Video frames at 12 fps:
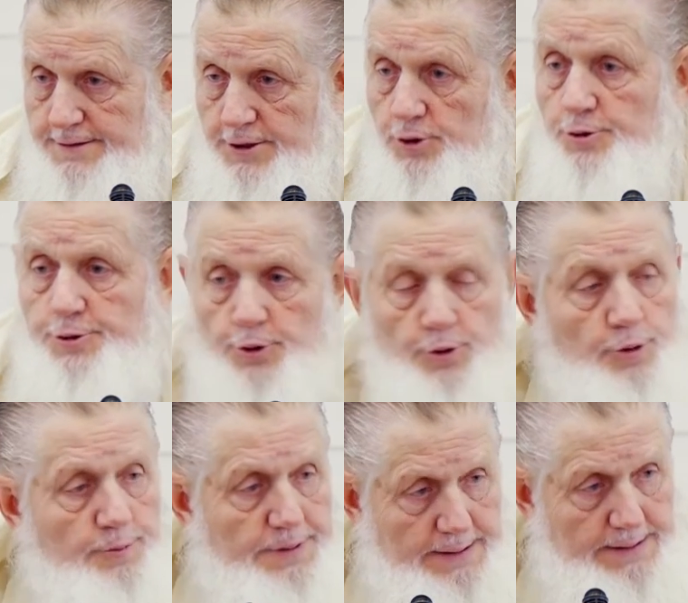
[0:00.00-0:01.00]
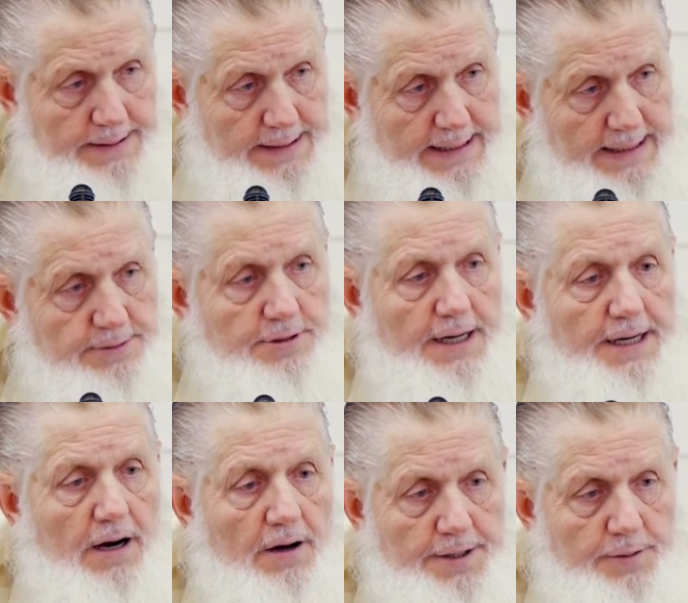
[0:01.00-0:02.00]
YouTube, and try to
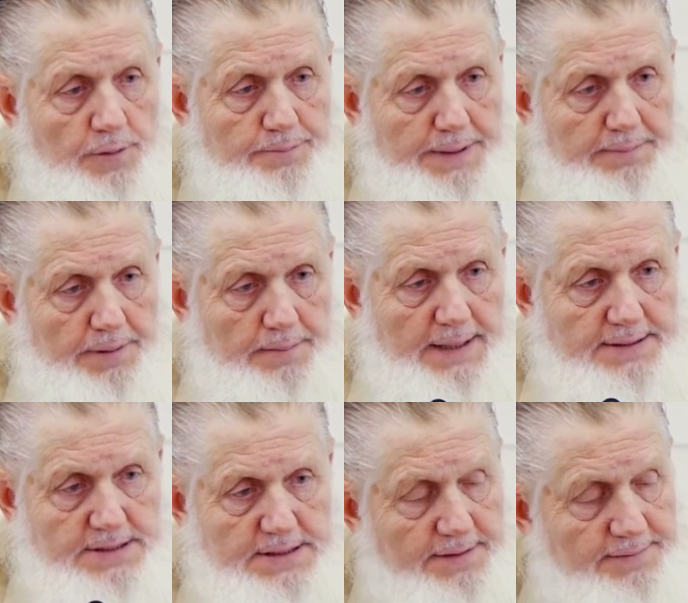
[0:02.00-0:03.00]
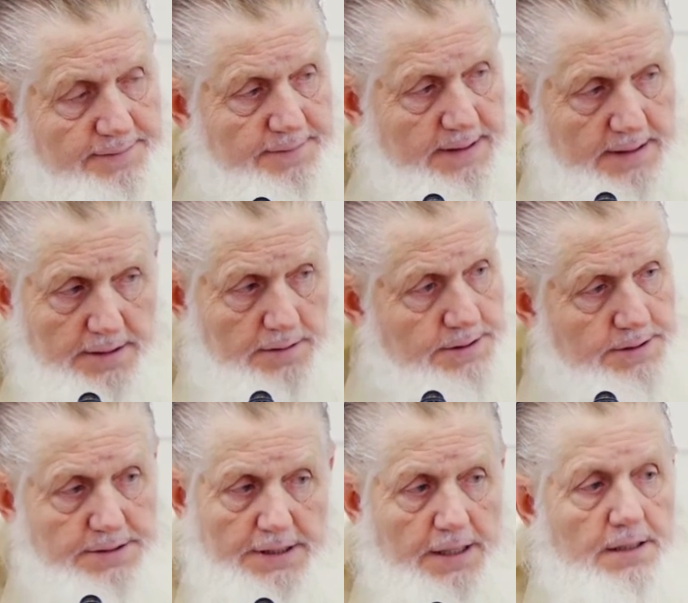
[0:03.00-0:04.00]
argue with people about stuff. You'll
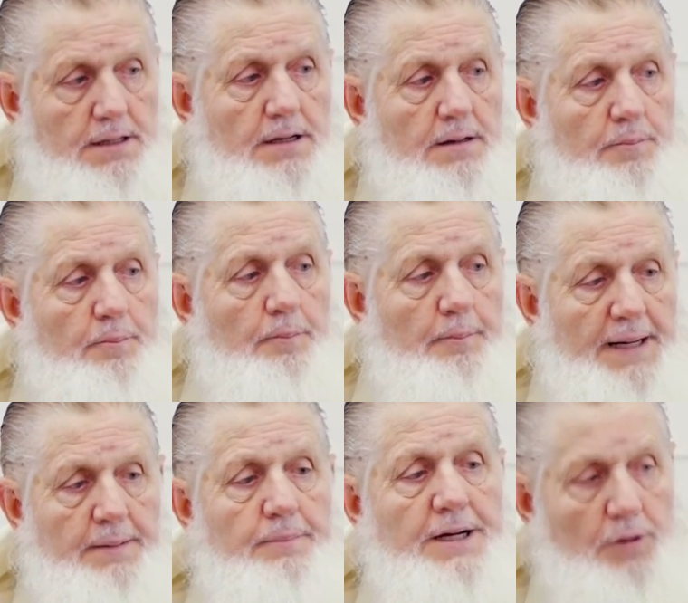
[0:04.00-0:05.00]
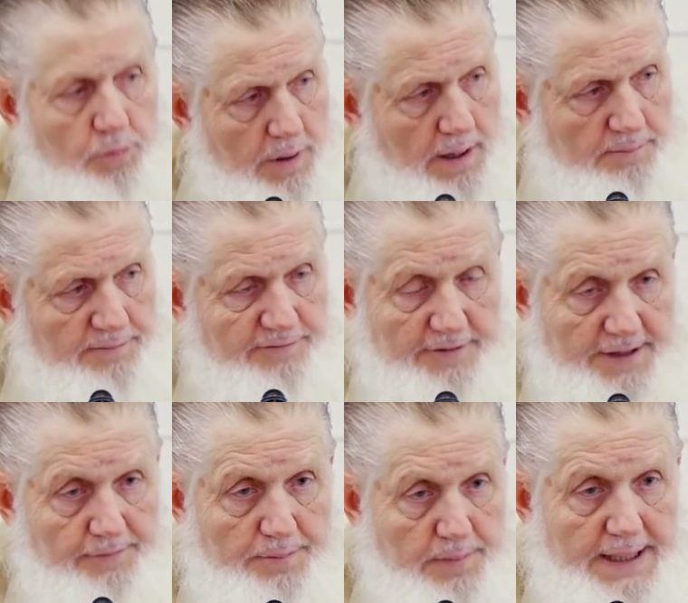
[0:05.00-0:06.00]
just make a bigger problem for
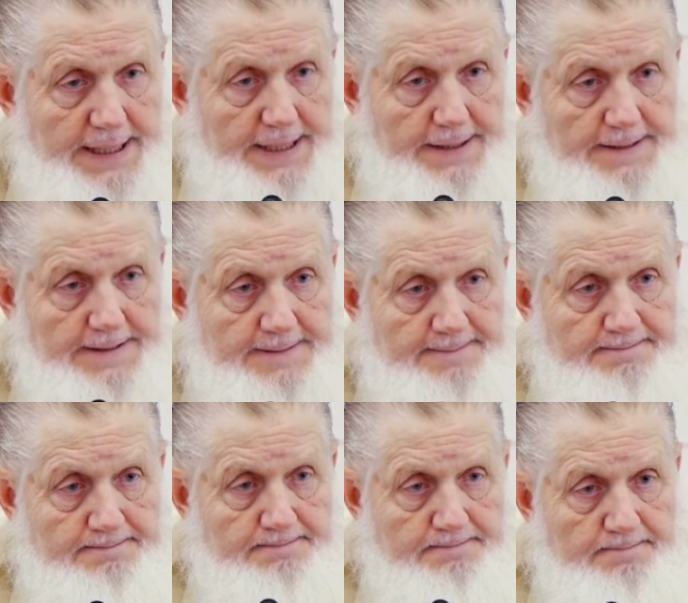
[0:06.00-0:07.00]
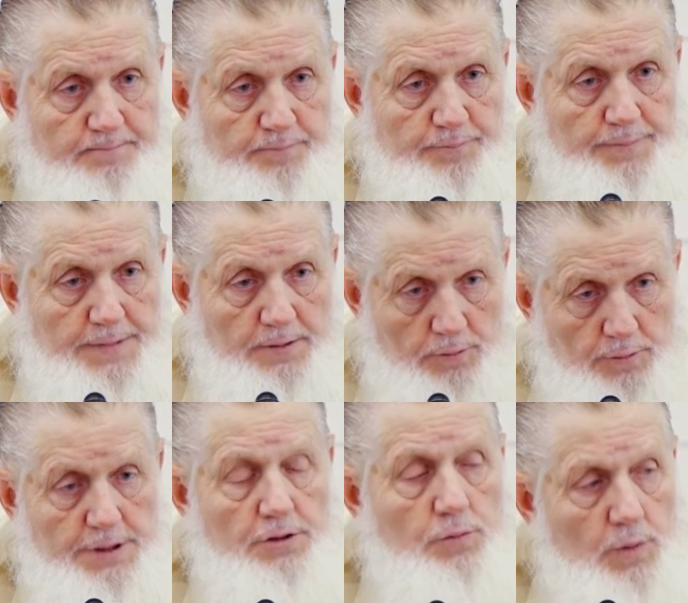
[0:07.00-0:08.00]
everybody. The
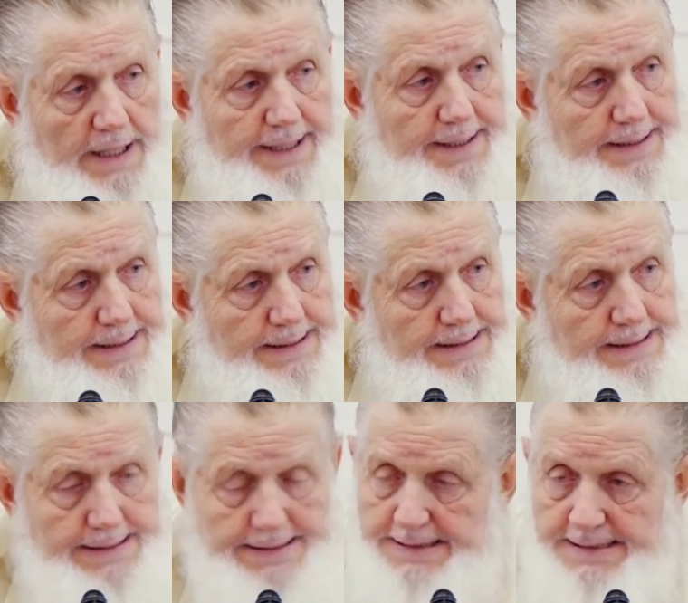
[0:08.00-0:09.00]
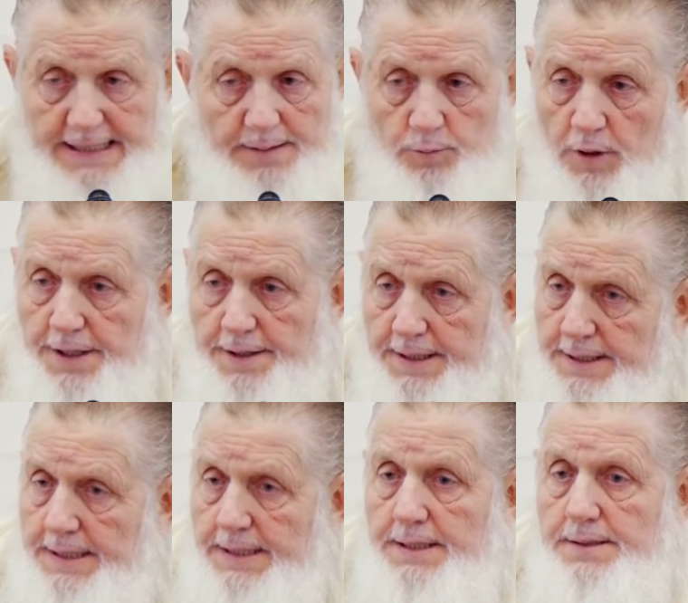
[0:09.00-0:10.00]
real way is the same way they
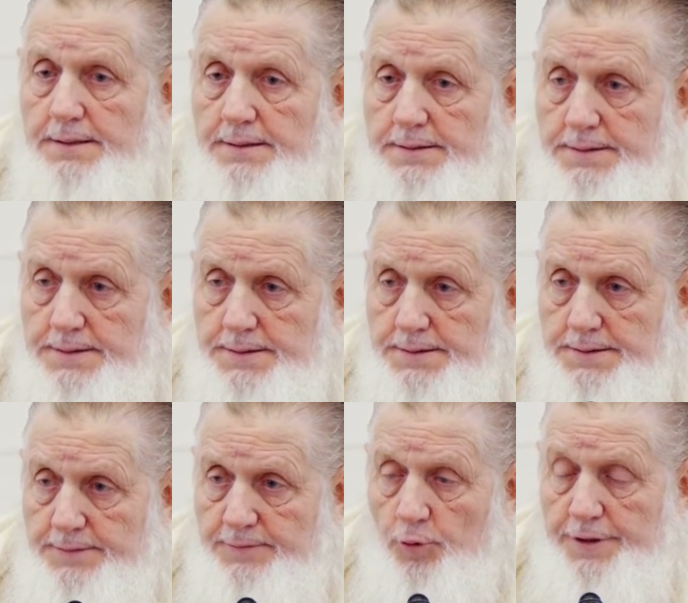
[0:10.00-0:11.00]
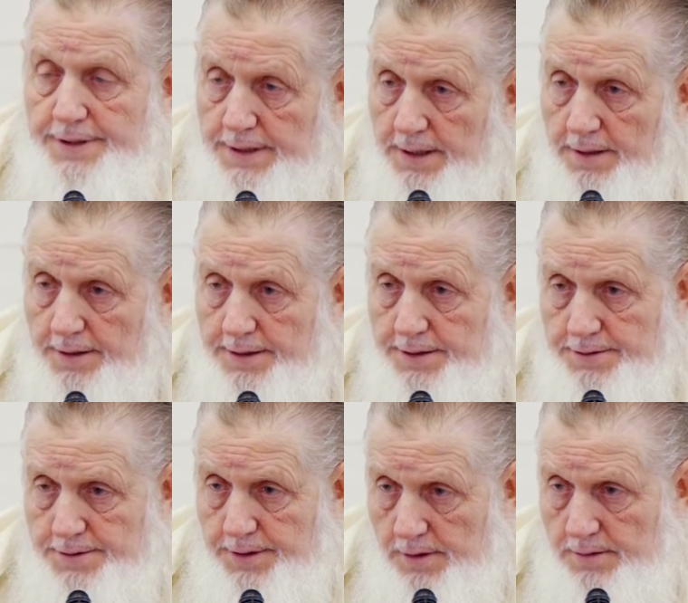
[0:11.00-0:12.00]
did it 1,400
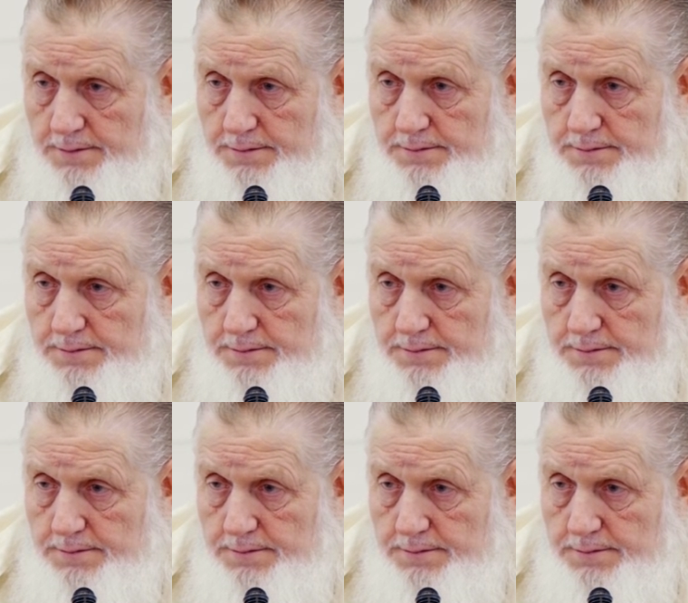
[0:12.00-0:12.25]
years ago.